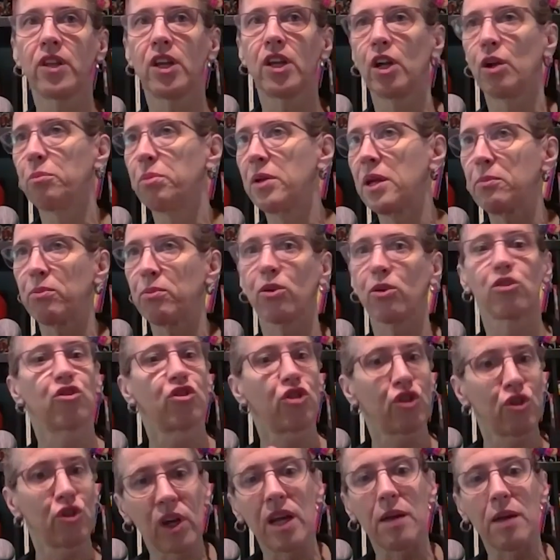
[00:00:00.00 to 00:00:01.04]
you know people
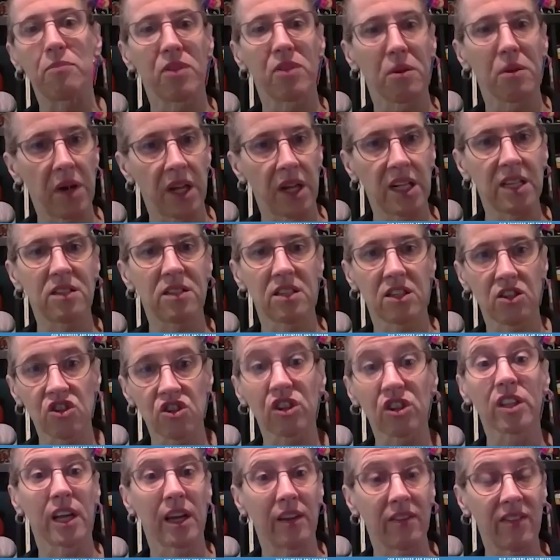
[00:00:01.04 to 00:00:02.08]
do keep the money digitally,